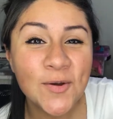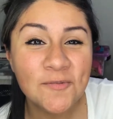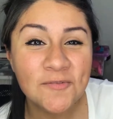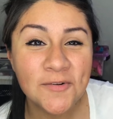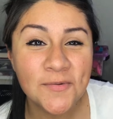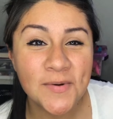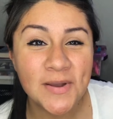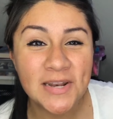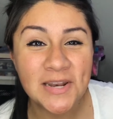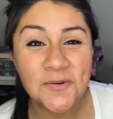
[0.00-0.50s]

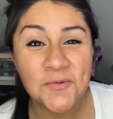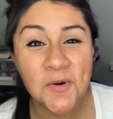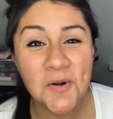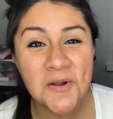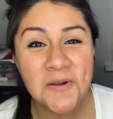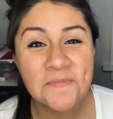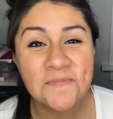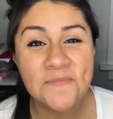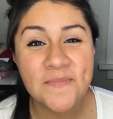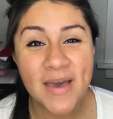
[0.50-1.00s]
everyone and
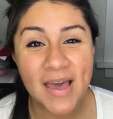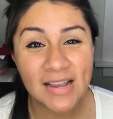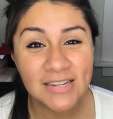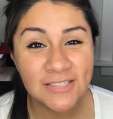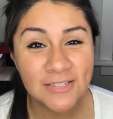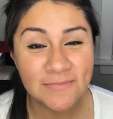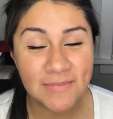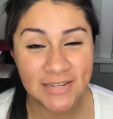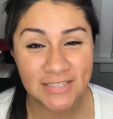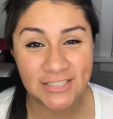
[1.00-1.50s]
welcome back
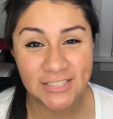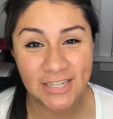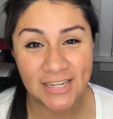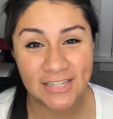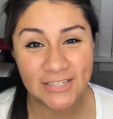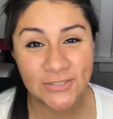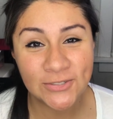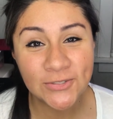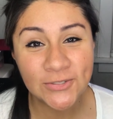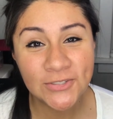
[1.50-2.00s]
to my
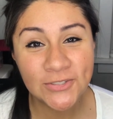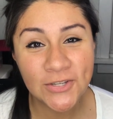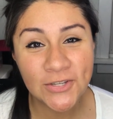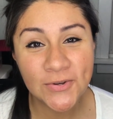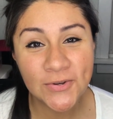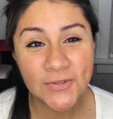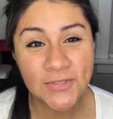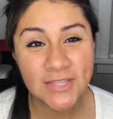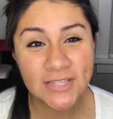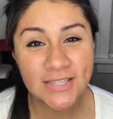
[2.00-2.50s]
channel.
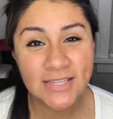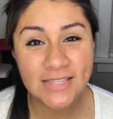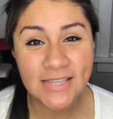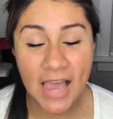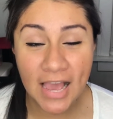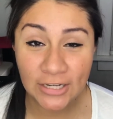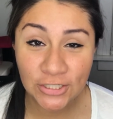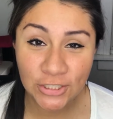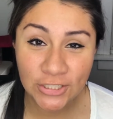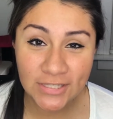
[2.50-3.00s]
So this is
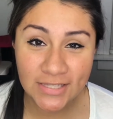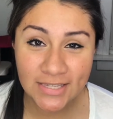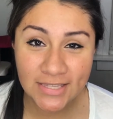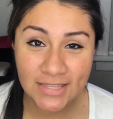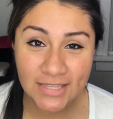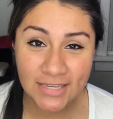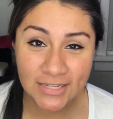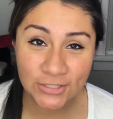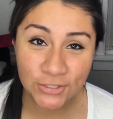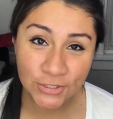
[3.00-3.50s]
actually
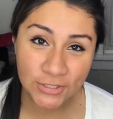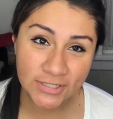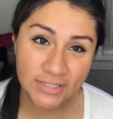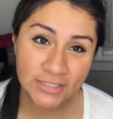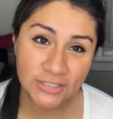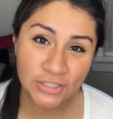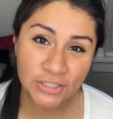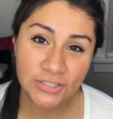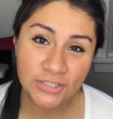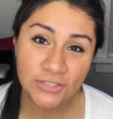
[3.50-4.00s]
the
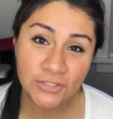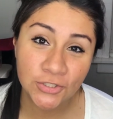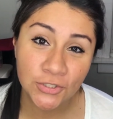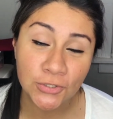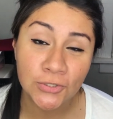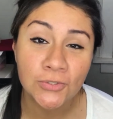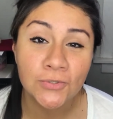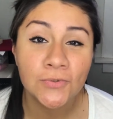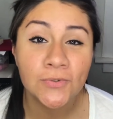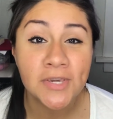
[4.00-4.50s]
introduction
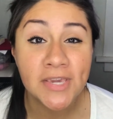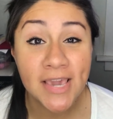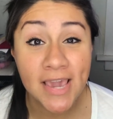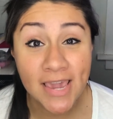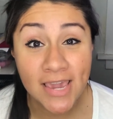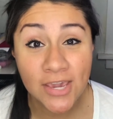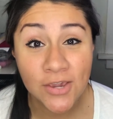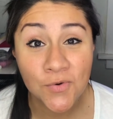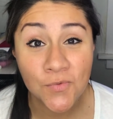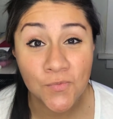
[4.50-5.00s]
to
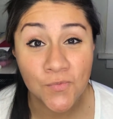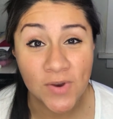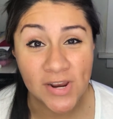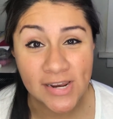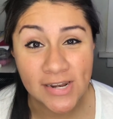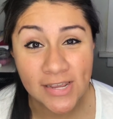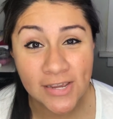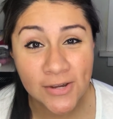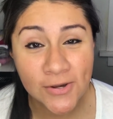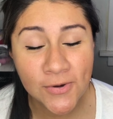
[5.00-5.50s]
Cake
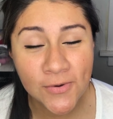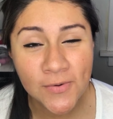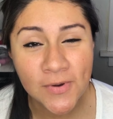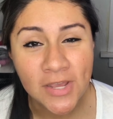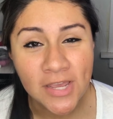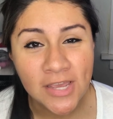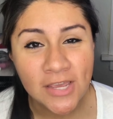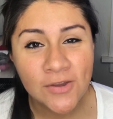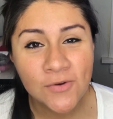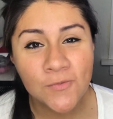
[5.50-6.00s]
Radio,
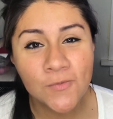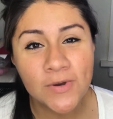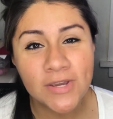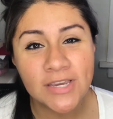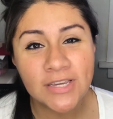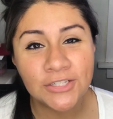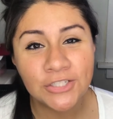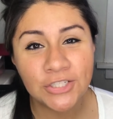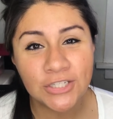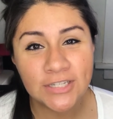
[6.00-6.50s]

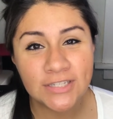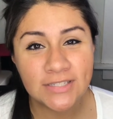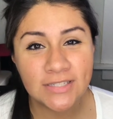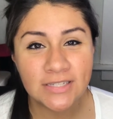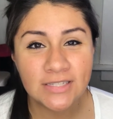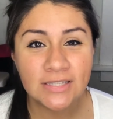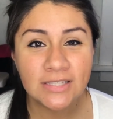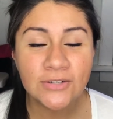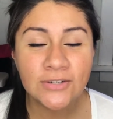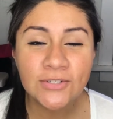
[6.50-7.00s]
which is
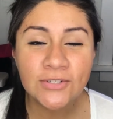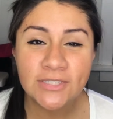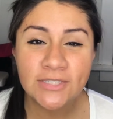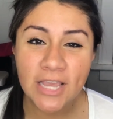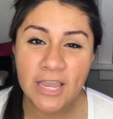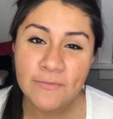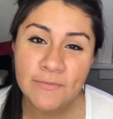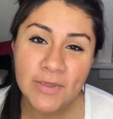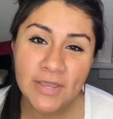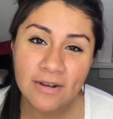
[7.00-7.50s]
a little
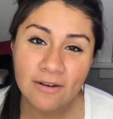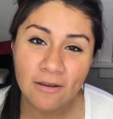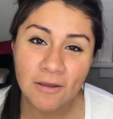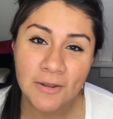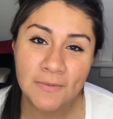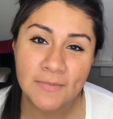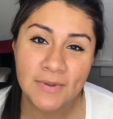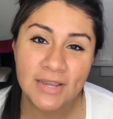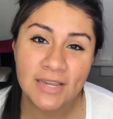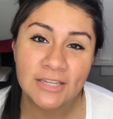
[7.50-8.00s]
segment
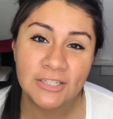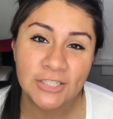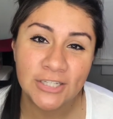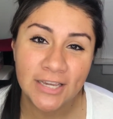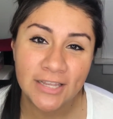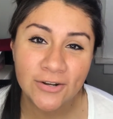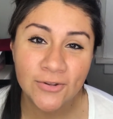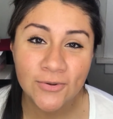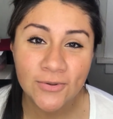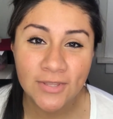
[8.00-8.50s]
on my
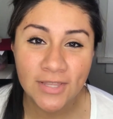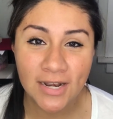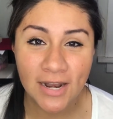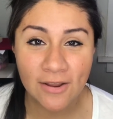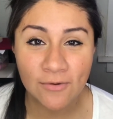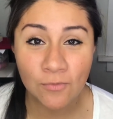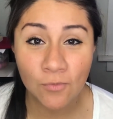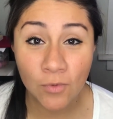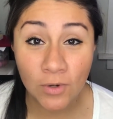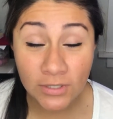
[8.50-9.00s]
channel that
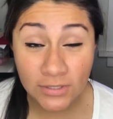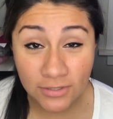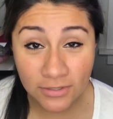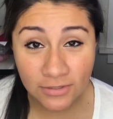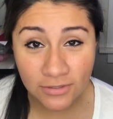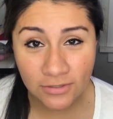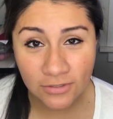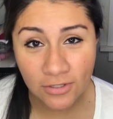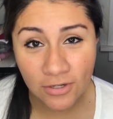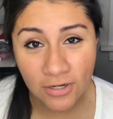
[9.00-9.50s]
I want to
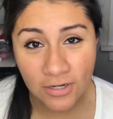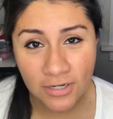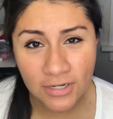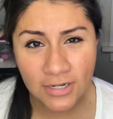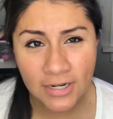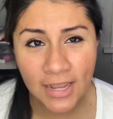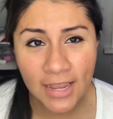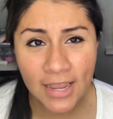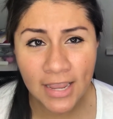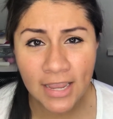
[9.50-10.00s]

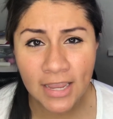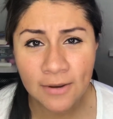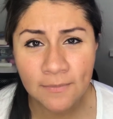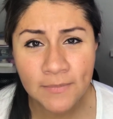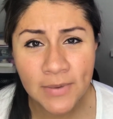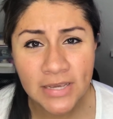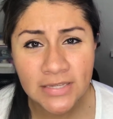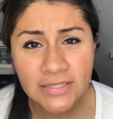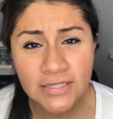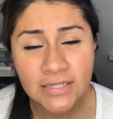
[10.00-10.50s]
start. And
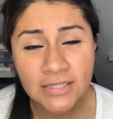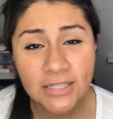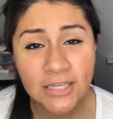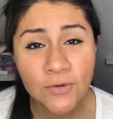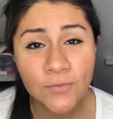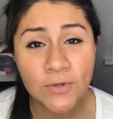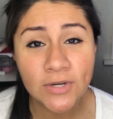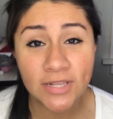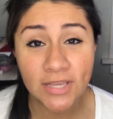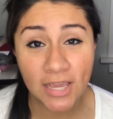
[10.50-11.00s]
basically
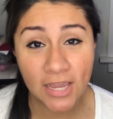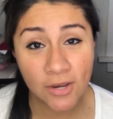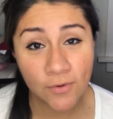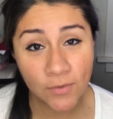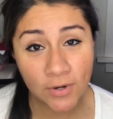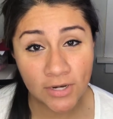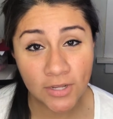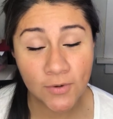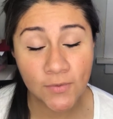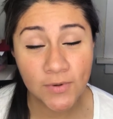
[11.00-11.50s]
what Cake
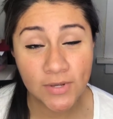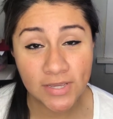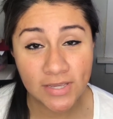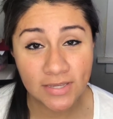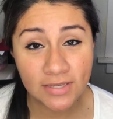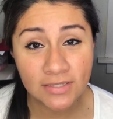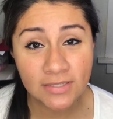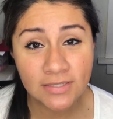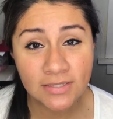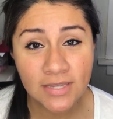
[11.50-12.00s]
Radio
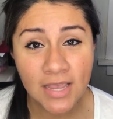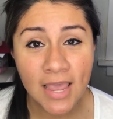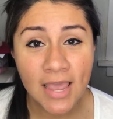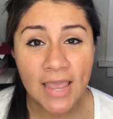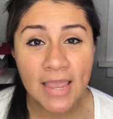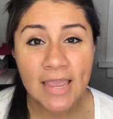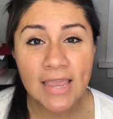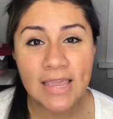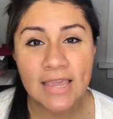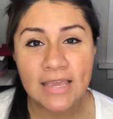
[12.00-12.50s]
is
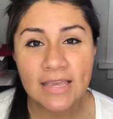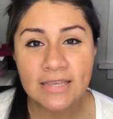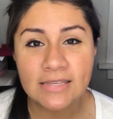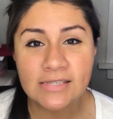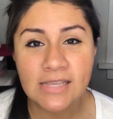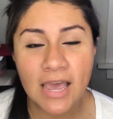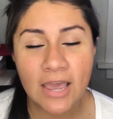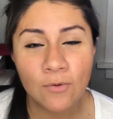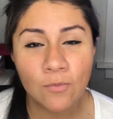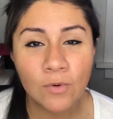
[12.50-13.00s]

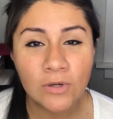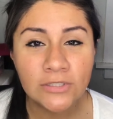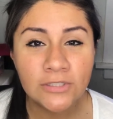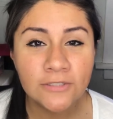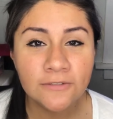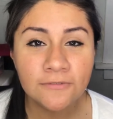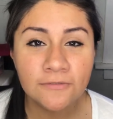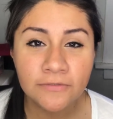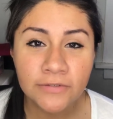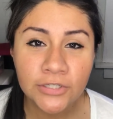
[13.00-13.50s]
I want
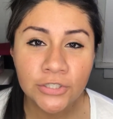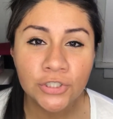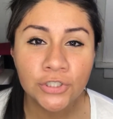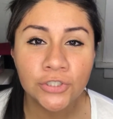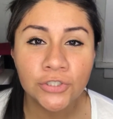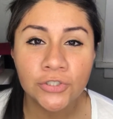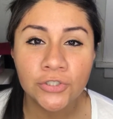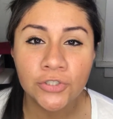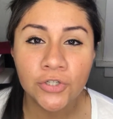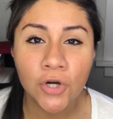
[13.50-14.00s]
to
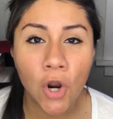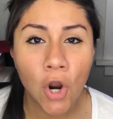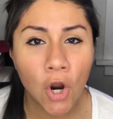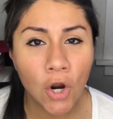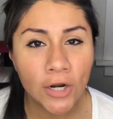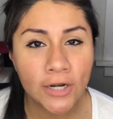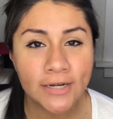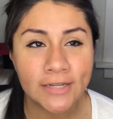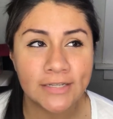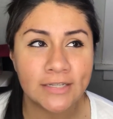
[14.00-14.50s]
feature
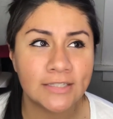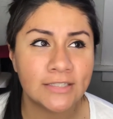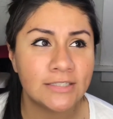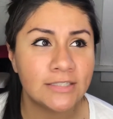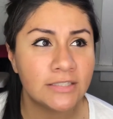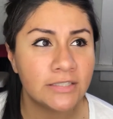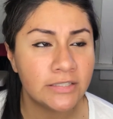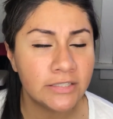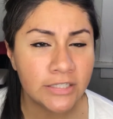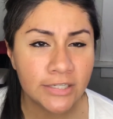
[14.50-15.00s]

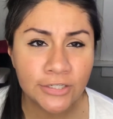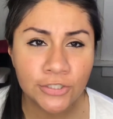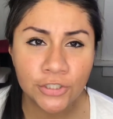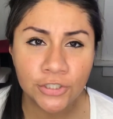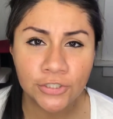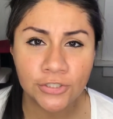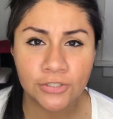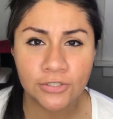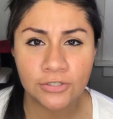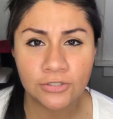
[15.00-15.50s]
artists,
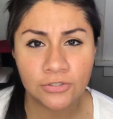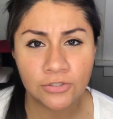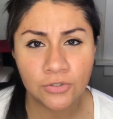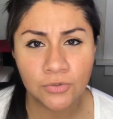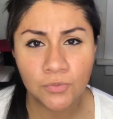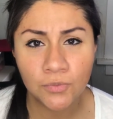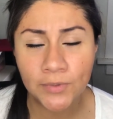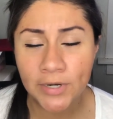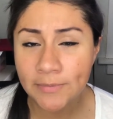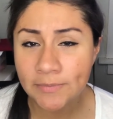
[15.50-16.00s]
teachers,
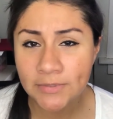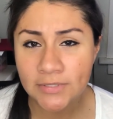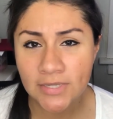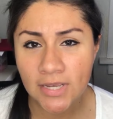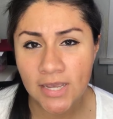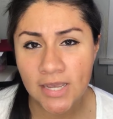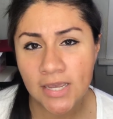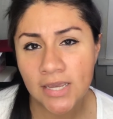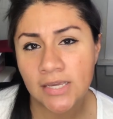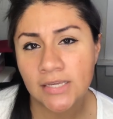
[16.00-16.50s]

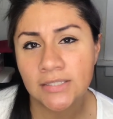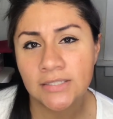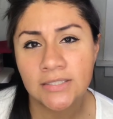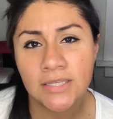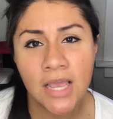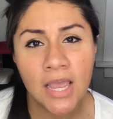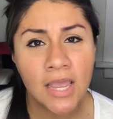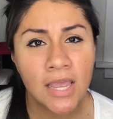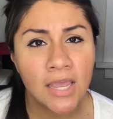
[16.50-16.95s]
websites,